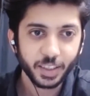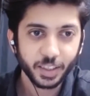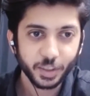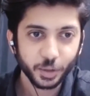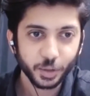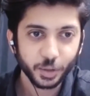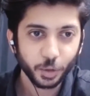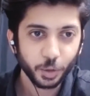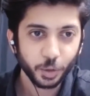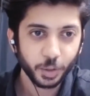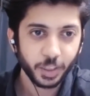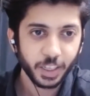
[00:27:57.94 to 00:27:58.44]
There is
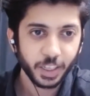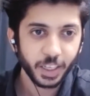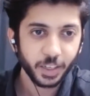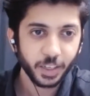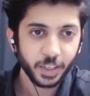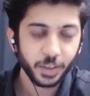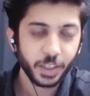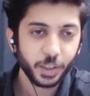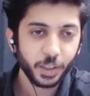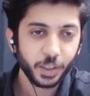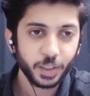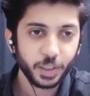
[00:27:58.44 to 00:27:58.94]
no
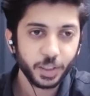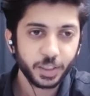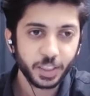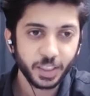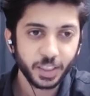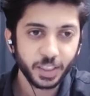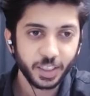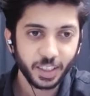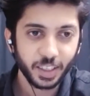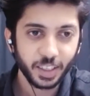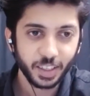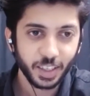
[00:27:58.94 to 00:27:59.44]
day when you will
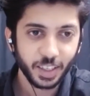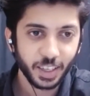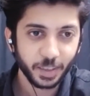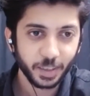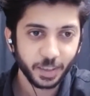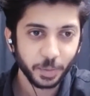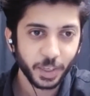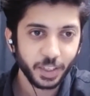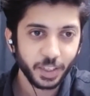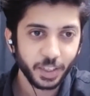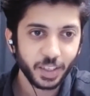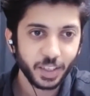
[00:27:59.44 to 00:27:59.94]
say that, like,
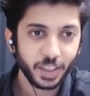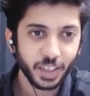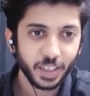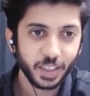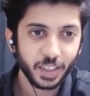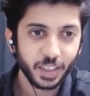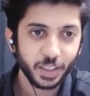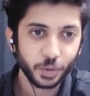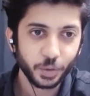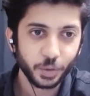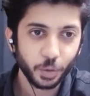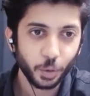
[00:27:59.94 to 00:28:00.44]
my
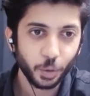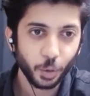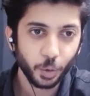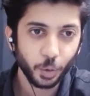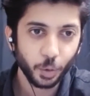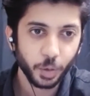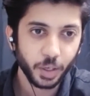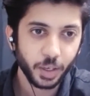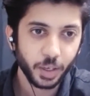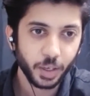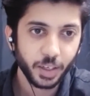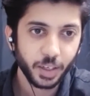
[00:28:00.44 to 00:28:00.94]
training is
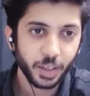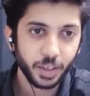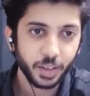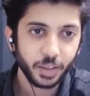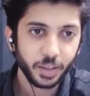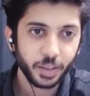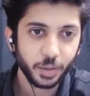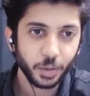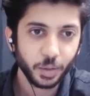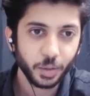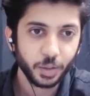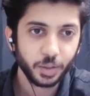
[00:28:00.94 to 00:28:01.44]
over. Right?
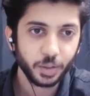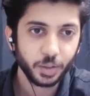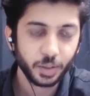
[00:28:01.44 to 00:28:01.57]
You'll